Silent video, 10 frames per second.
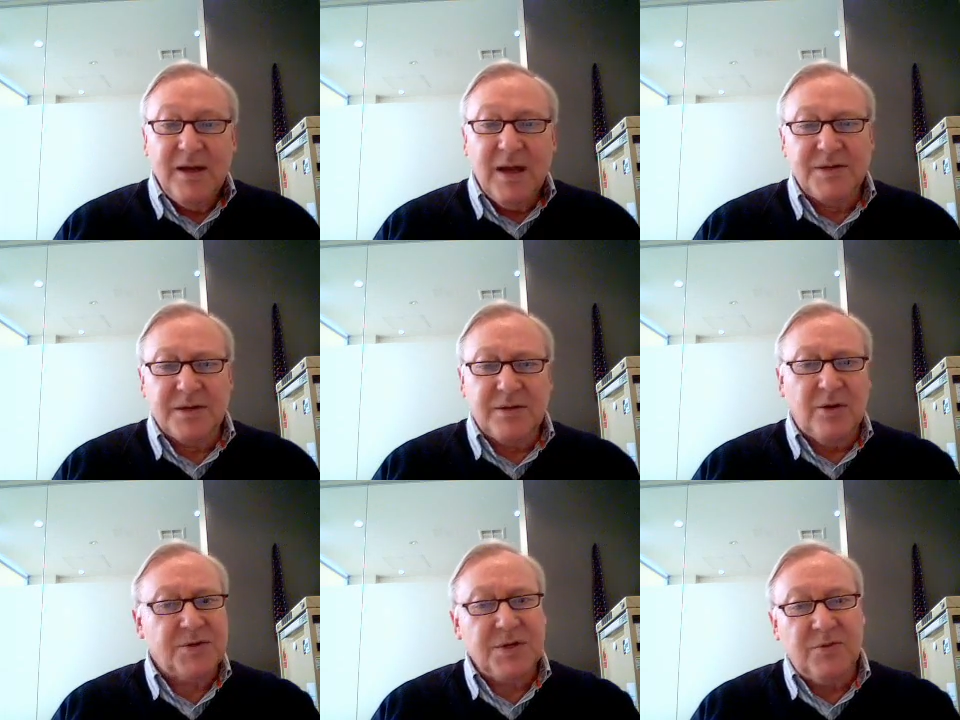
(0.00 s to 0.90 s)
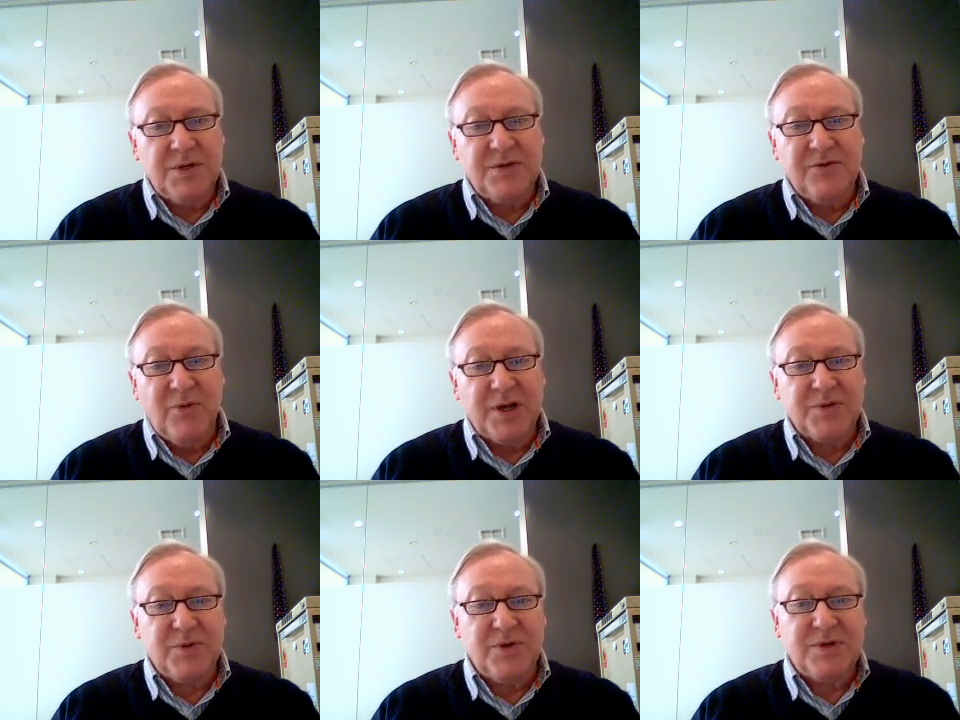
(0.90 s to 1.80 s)
as a consequence of my
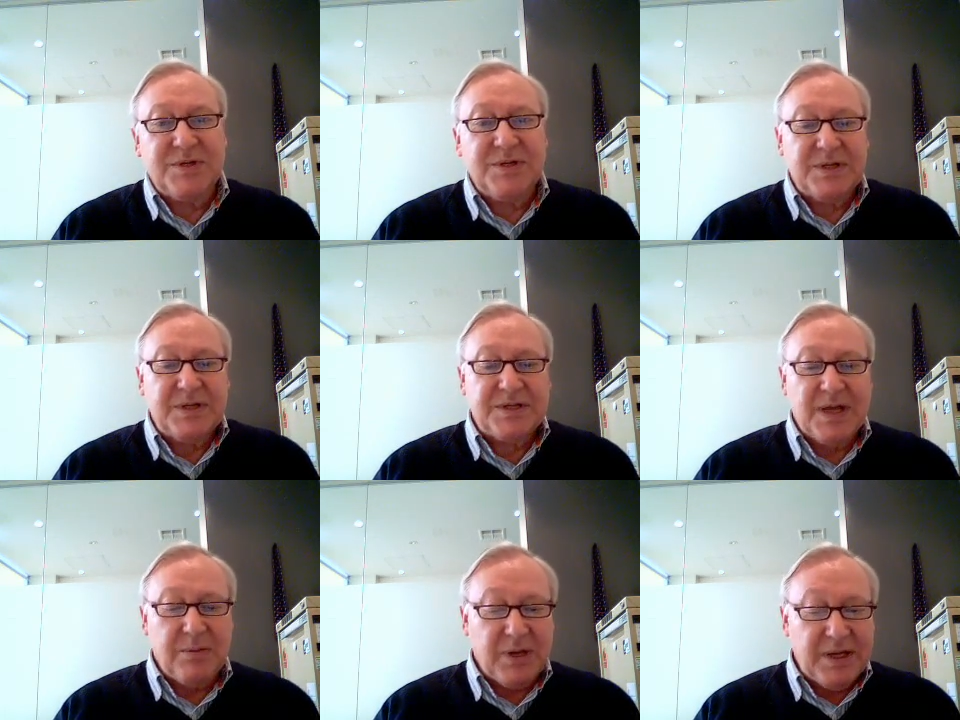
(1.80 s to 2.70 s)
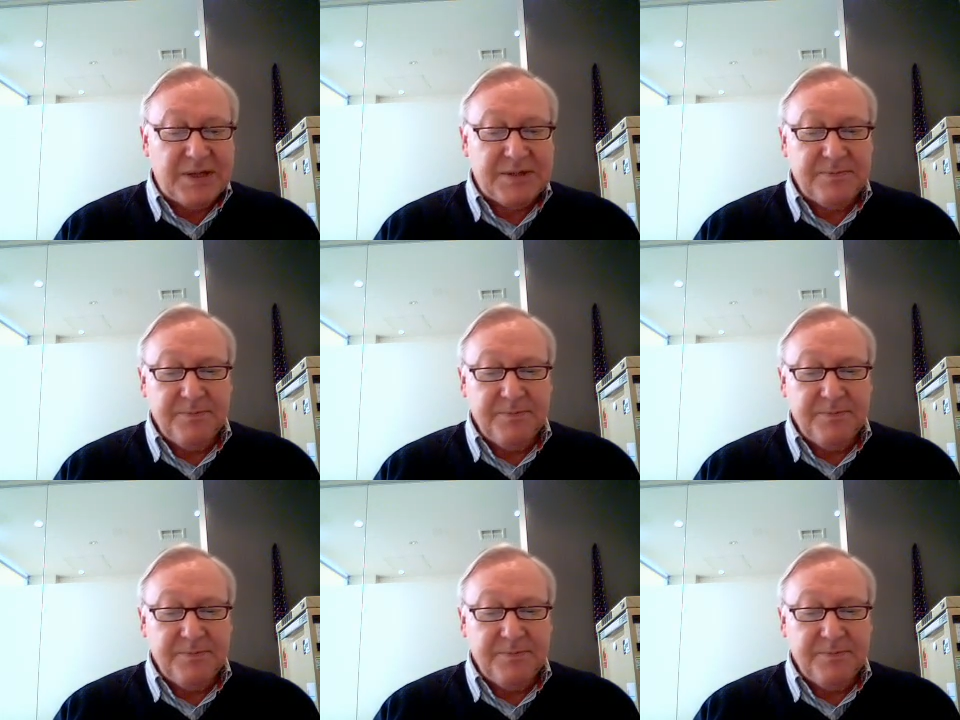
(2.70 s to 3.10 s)
experiences in San Blas?